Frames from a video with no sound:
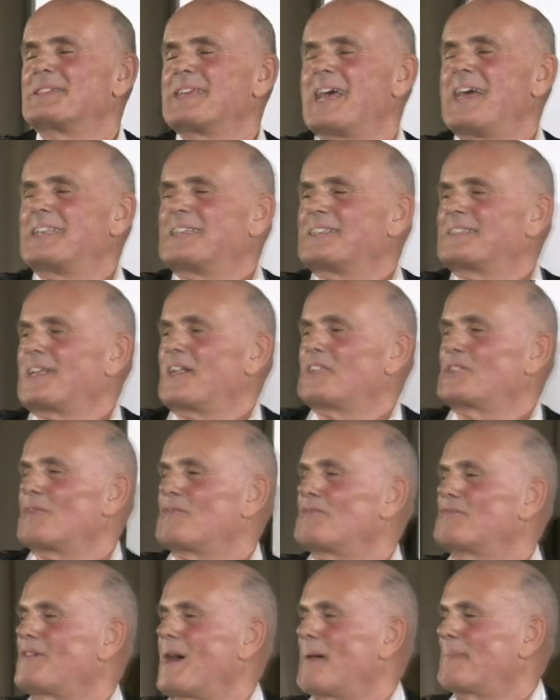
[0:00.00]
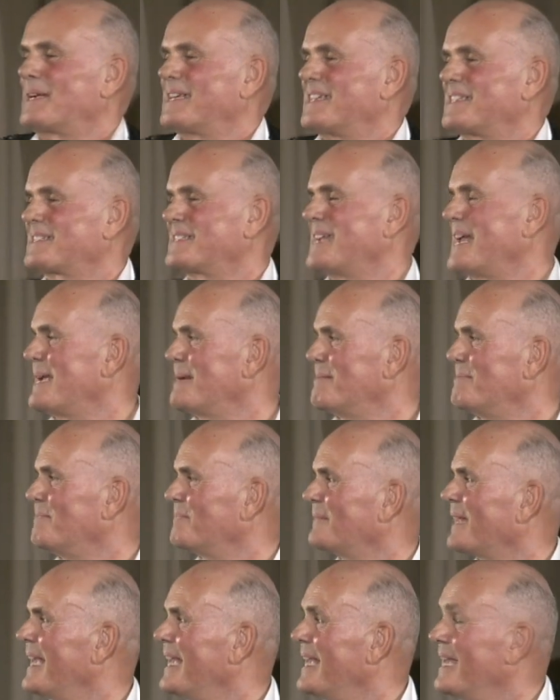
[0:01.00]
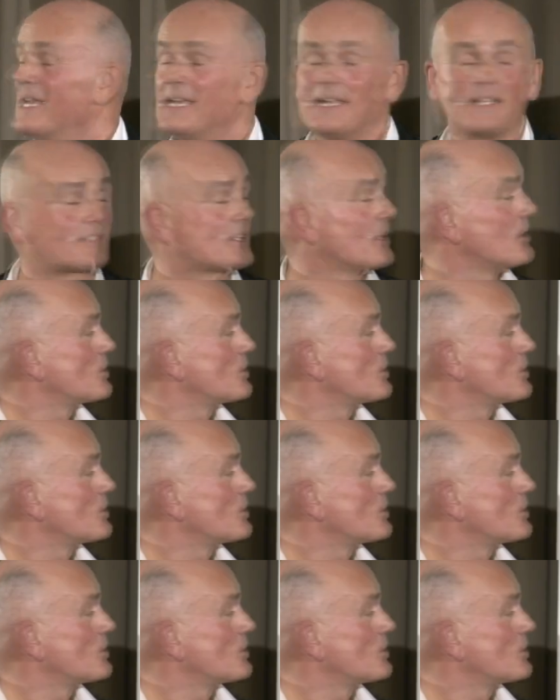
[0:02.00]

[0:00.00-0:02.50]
Z is such a fabulous name. So